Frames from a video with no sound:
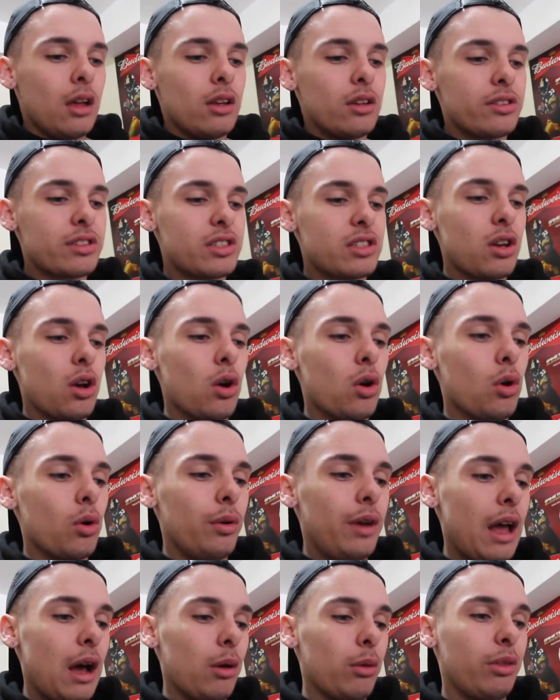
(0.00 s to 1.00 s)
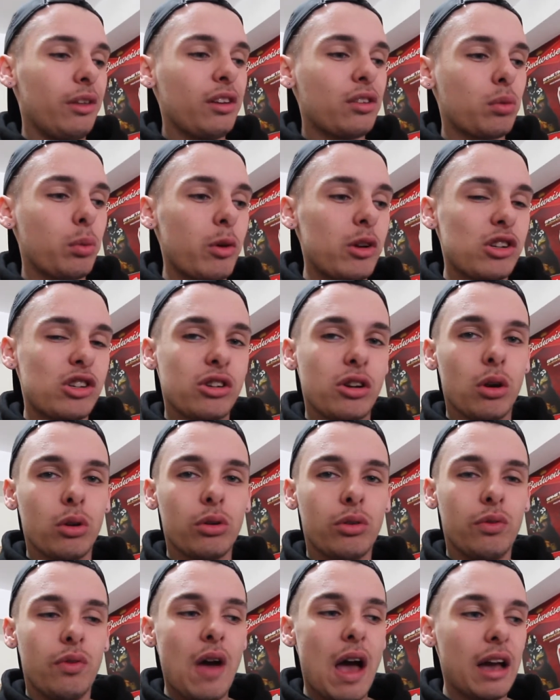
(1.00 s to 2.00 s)
So now this one
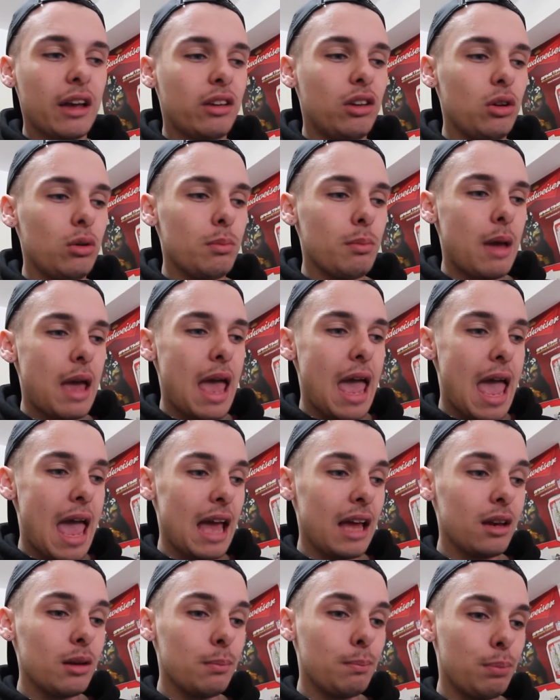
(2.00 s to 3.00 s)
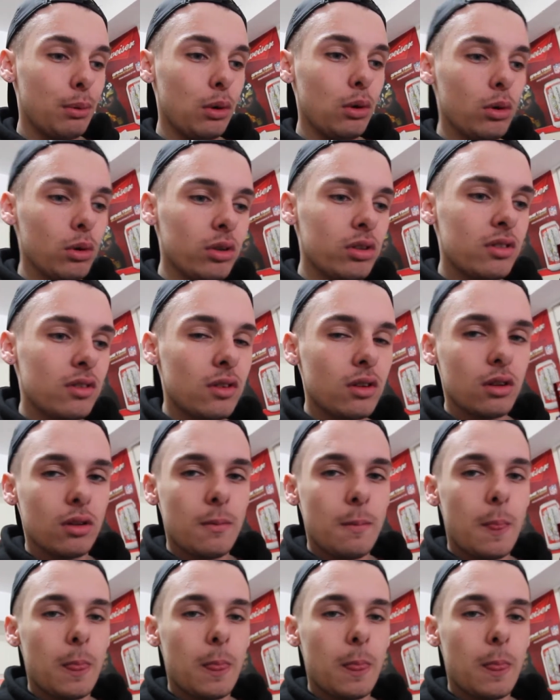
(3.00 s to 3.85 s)
shows vacuum and boost,